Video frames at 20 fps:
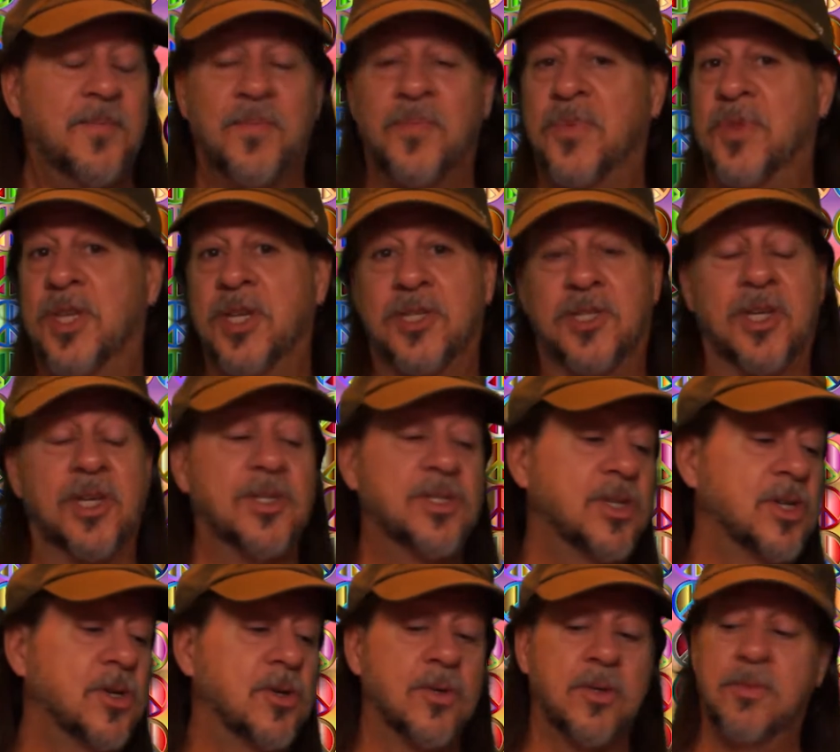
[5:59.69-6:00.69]
This
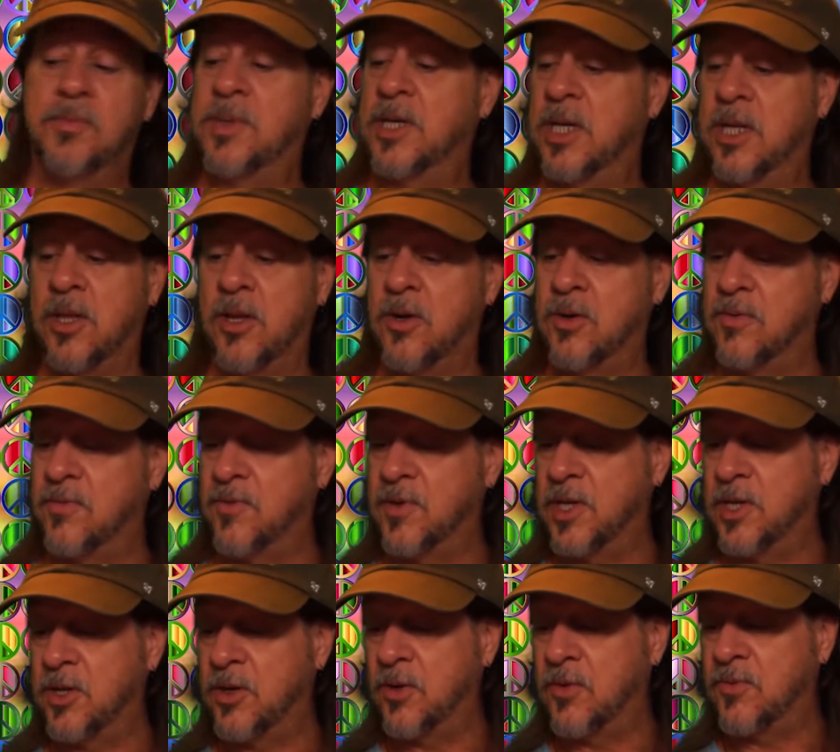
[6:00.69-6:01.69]
isn't going to be a long
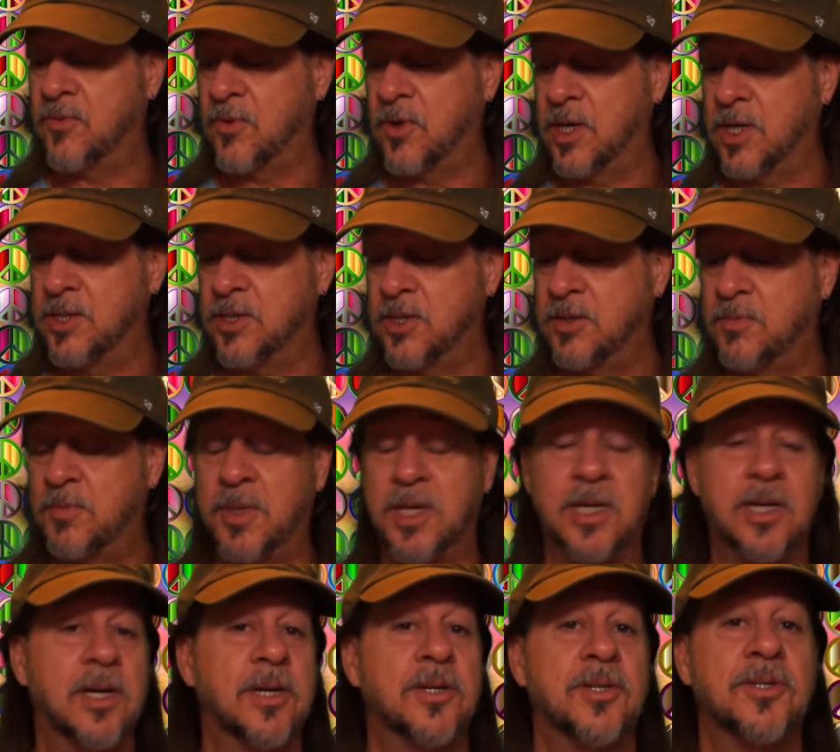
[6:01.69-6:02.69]
video, friends,
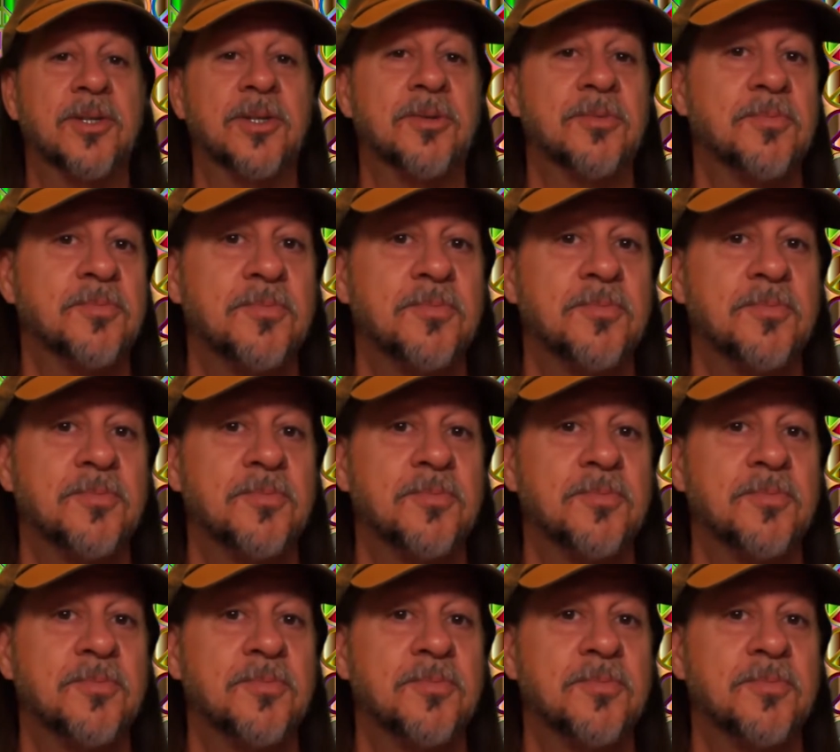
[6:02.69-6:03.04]
because